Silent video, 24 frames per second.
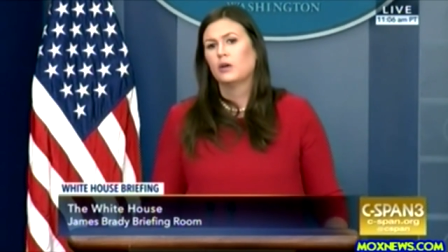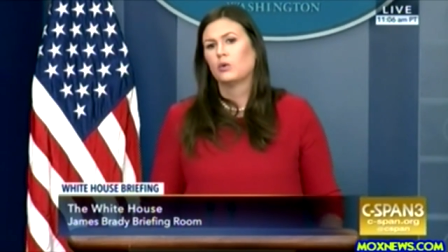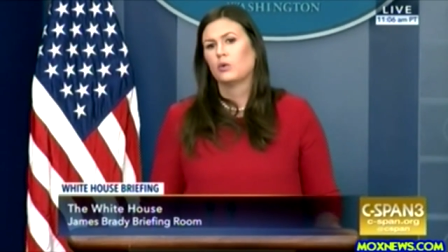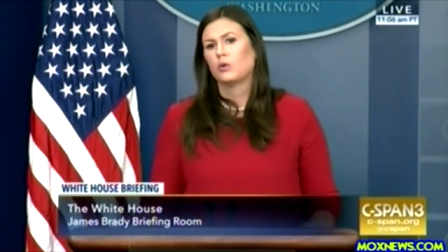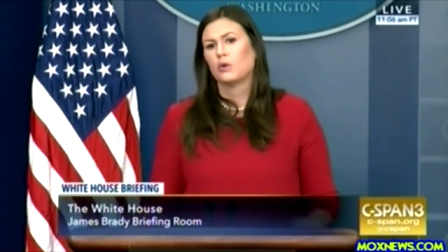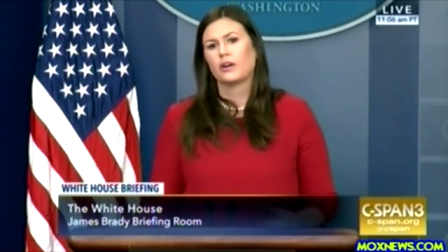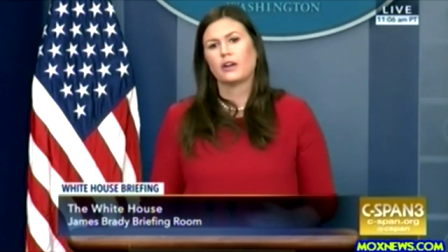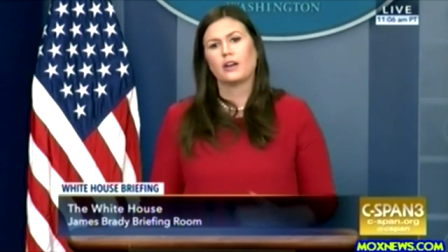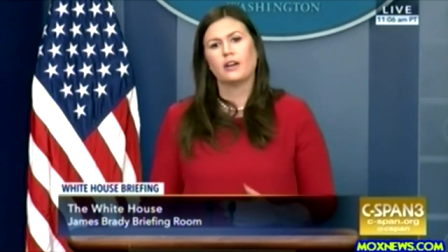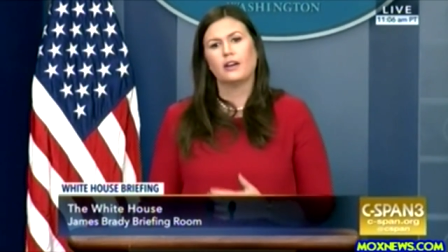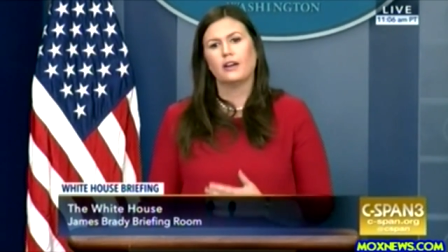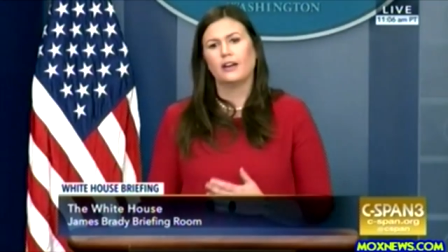
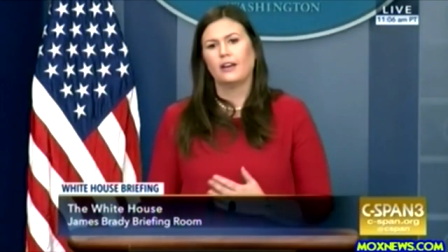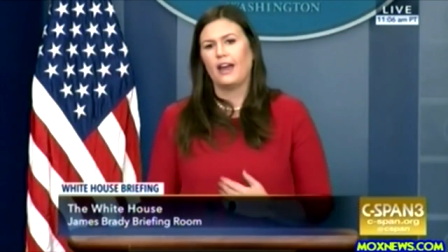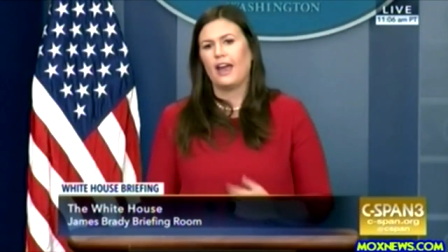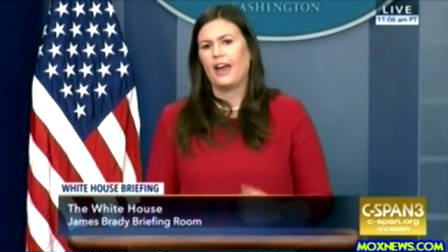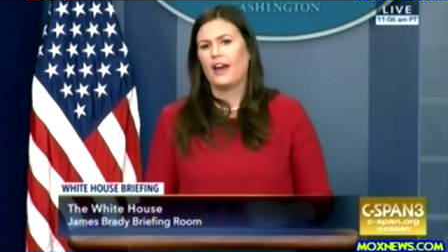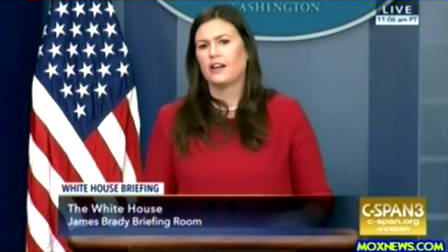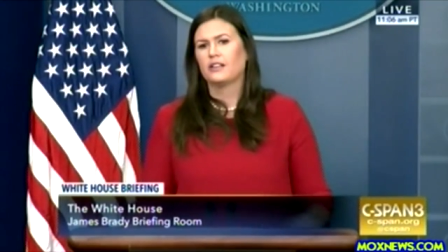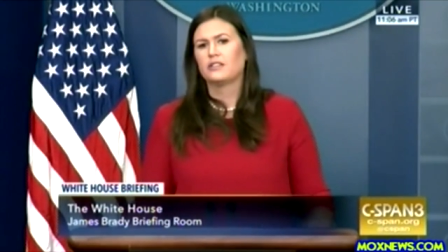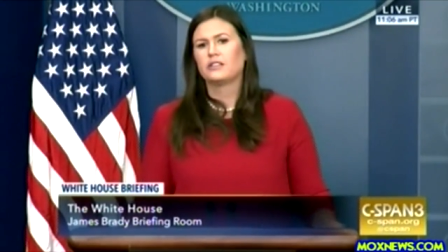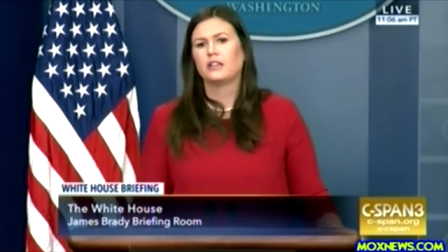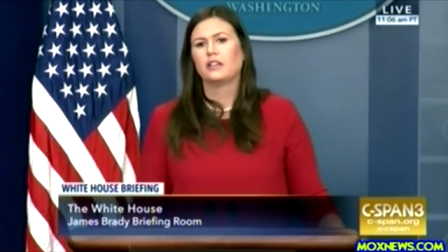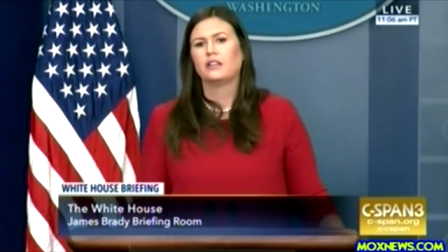We're going to
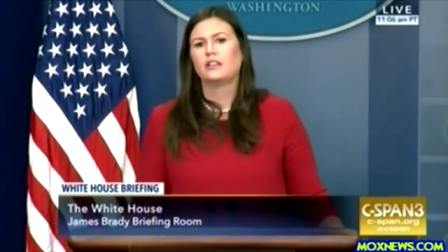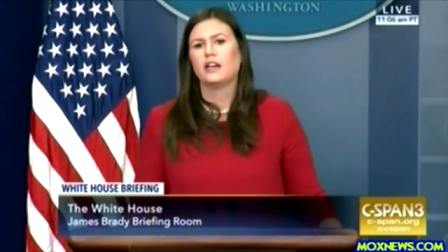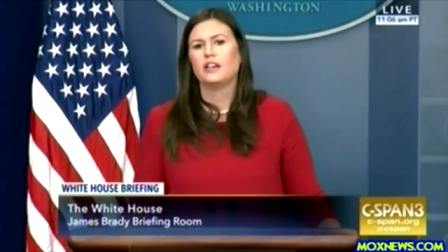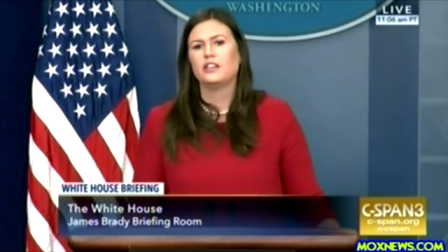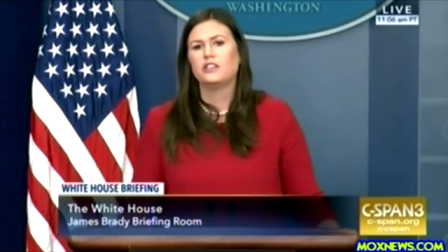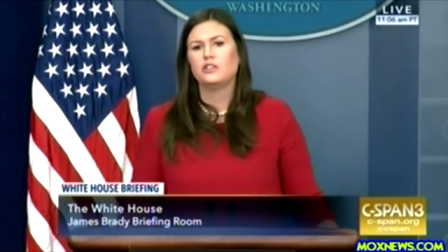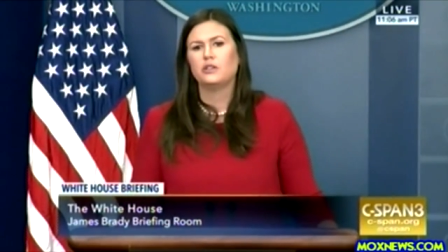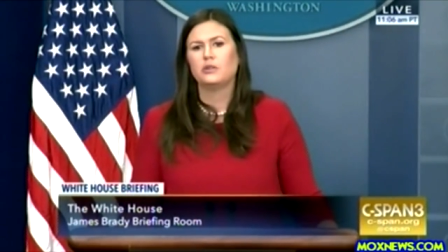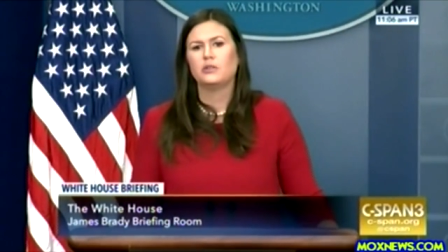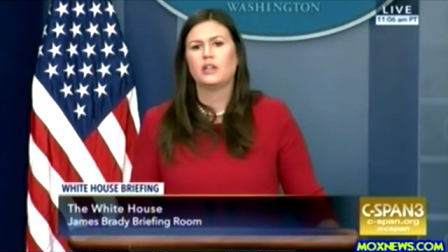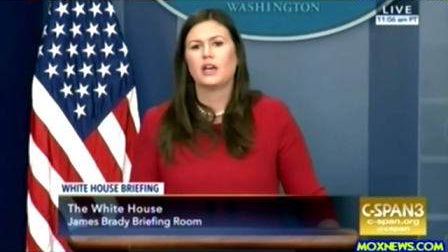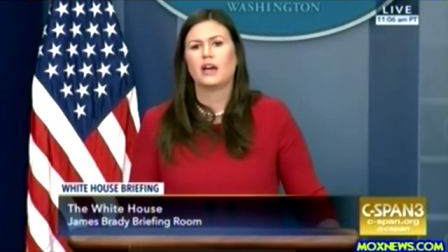ask that they
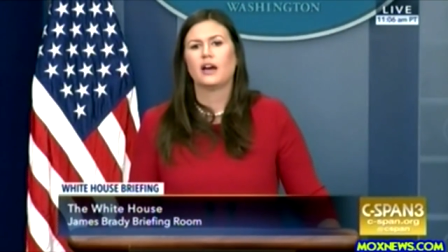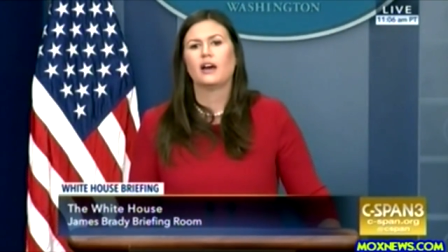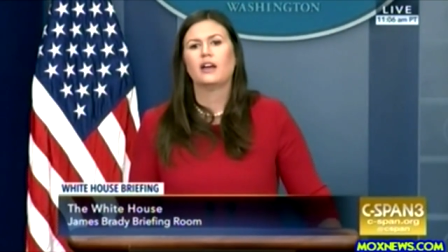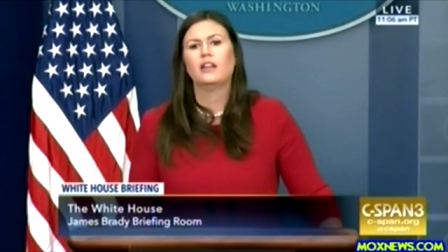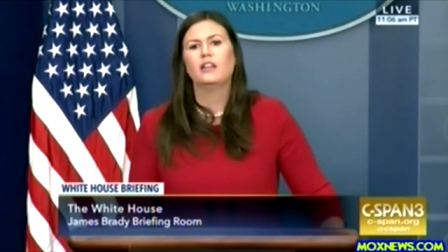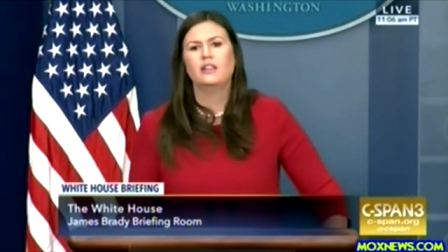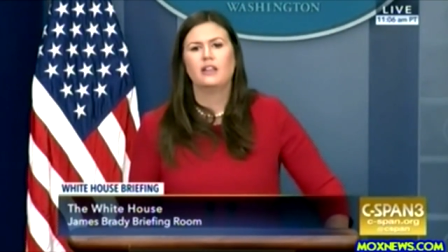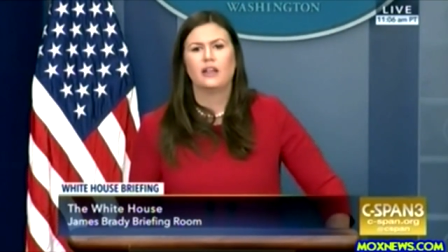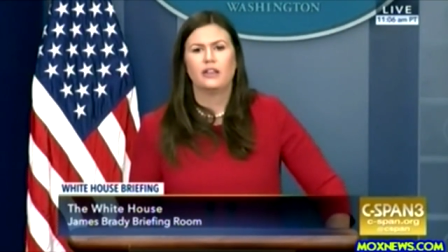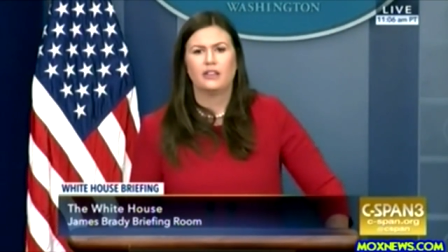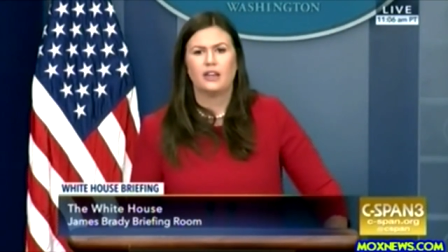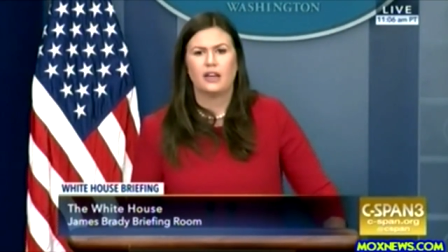do that
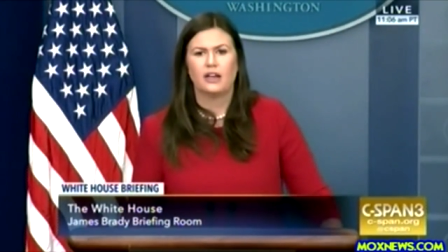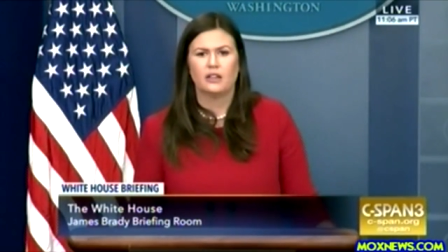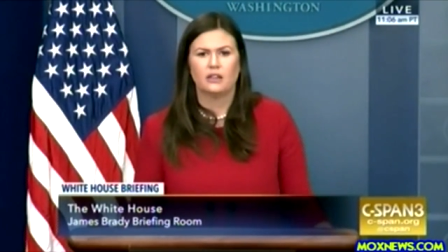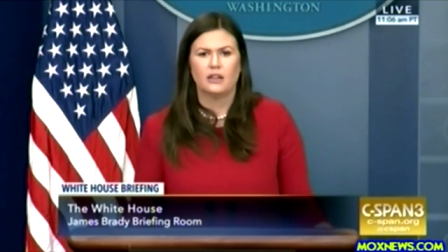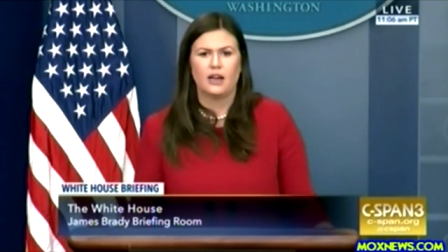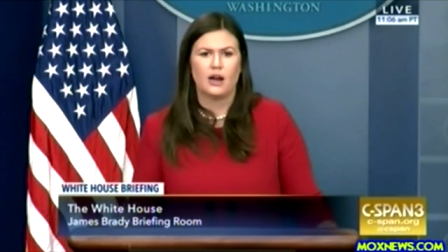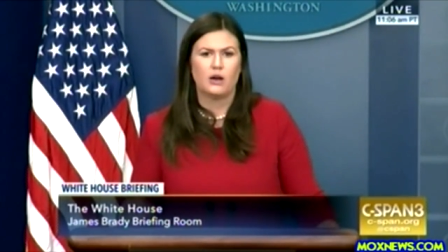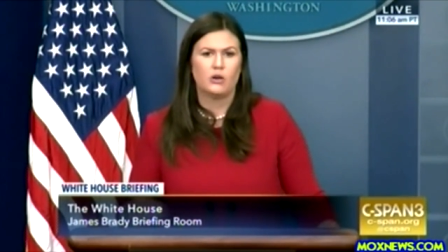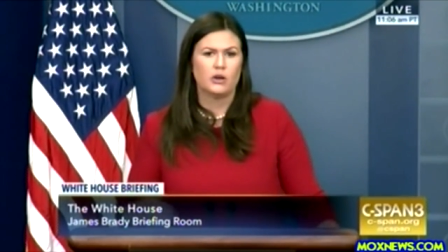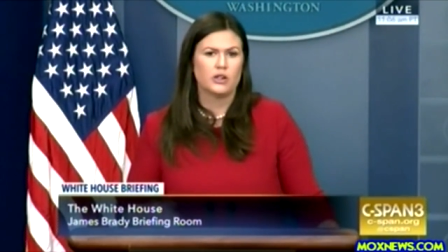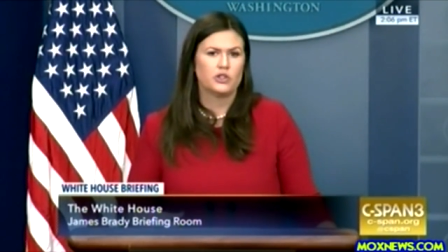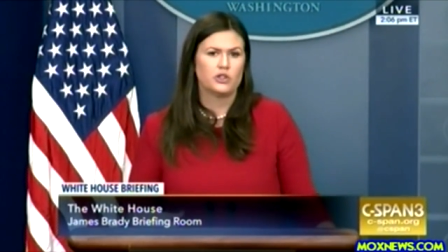and that they
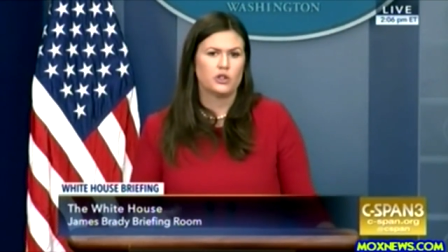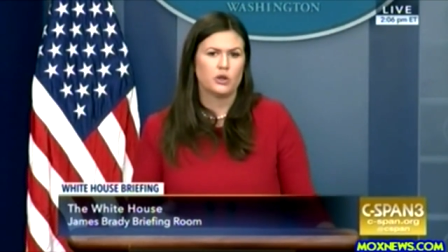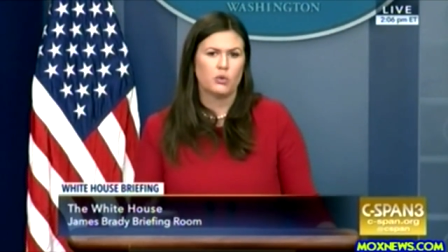allow us